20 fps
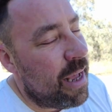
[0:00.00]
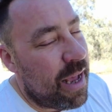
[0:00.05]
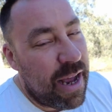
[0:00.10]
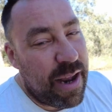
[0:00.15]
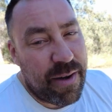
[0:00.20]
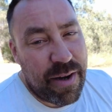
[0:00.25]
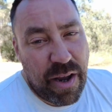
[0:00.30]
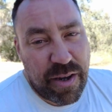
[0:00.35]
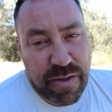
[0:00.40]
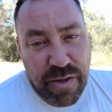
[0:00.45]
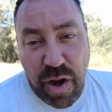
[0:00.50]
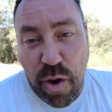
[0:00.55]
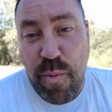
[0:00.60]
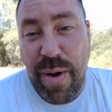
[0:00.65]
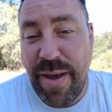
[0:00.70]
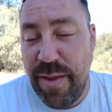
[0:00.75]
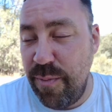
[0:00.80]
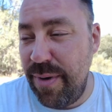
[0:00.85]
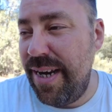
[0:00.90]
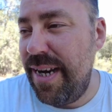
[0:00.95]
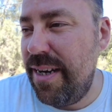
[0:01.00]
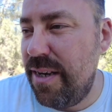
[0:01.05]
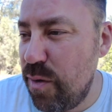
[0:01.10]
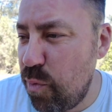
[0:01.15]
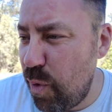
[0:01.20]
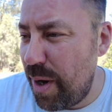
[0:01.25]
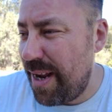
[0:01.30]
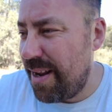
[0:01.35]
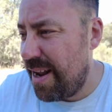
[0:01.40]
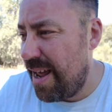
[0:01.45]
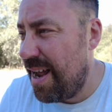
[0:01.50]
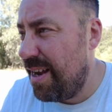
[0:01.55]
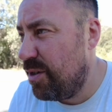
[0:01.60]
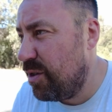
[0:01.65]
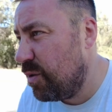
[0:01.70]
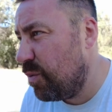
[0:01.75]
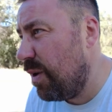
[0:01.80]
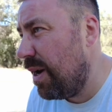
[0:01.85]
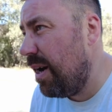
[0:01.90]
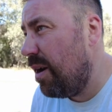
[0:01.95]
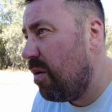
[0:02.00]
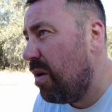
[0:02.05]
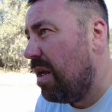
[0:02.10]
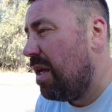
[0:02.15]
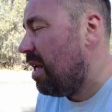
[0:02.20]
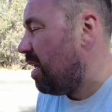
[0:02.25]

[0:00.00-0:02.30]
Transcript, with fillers: And there's no way that we needed we in the hedge as well.